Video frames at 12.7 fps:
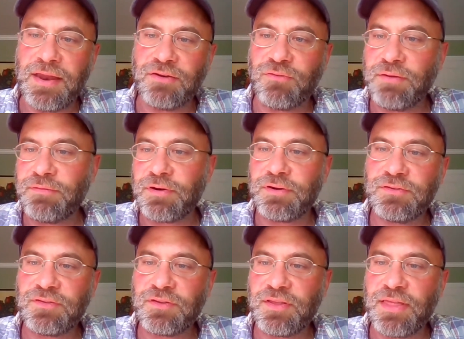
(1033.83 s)
and
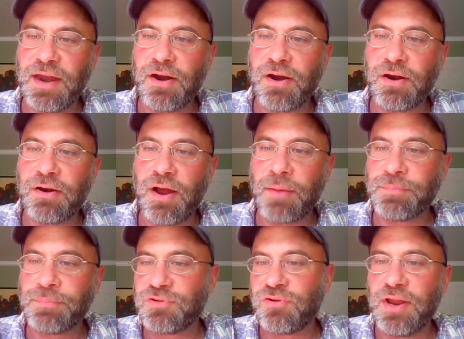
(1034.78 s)
rivers that are
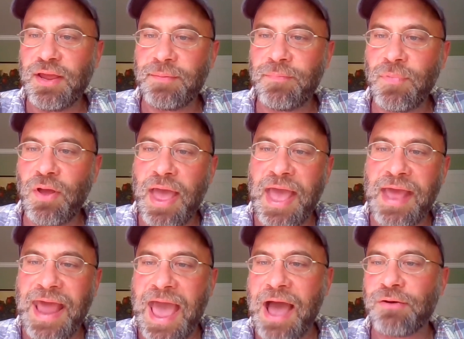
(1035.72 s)
upstream
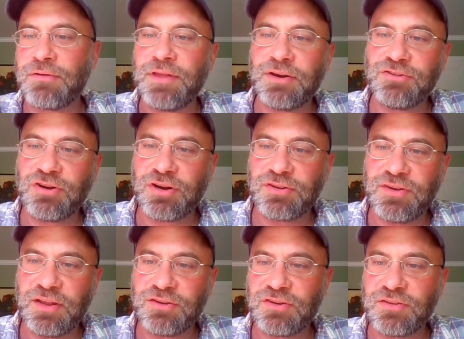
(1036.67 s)
and out of their
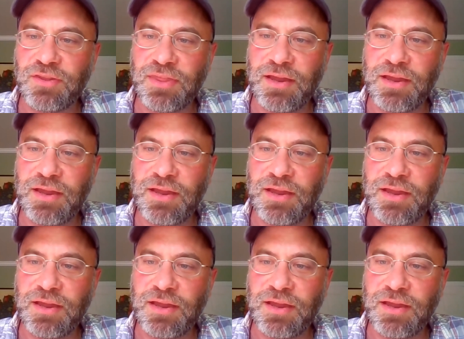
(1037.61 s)
jurisdiction.